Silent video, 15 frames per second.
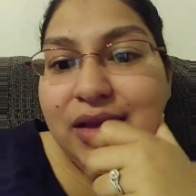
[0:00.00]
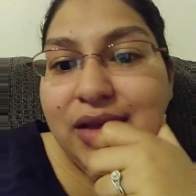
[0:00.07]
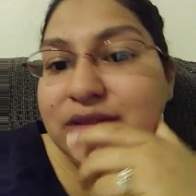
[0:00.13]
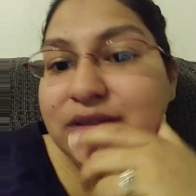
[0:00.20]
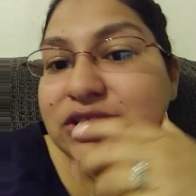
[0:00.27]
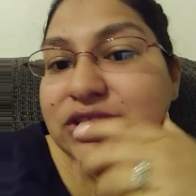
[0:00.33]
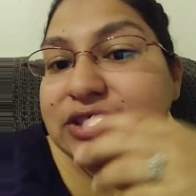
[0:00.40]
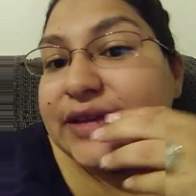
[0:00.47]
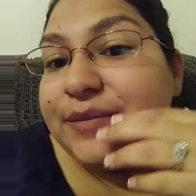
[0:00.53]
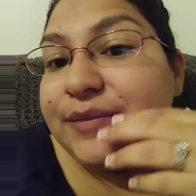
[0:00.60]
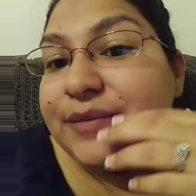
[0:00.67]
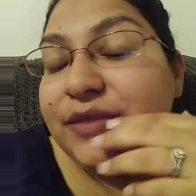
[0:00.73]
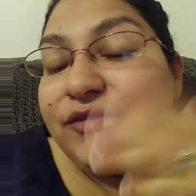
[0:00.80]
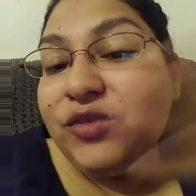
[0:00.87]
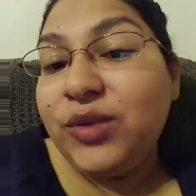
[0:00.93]
I'm just saying,
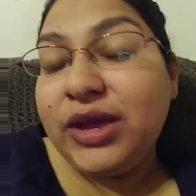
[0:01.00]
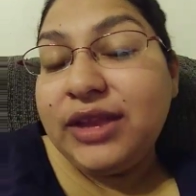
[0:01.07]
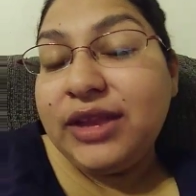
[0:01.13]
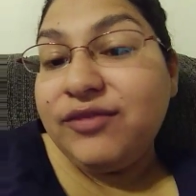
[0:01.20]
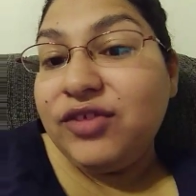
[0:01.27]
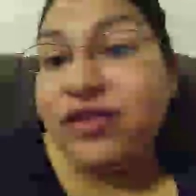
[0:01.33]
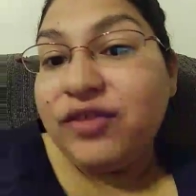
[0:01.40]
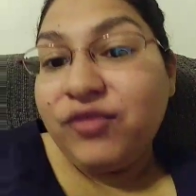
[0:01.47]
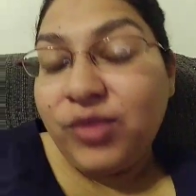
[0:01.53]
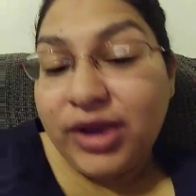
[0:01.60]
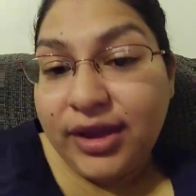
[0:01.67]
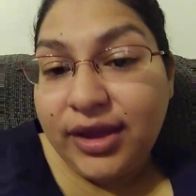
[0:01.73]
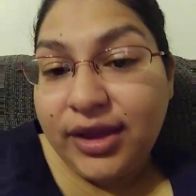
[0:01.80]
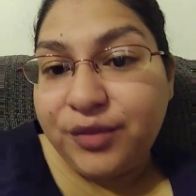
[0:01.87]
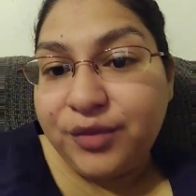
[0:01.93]
if you ever want
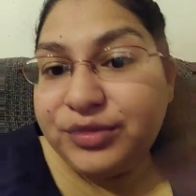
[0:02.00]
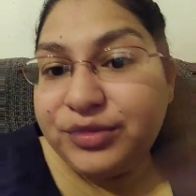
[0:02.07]
to help,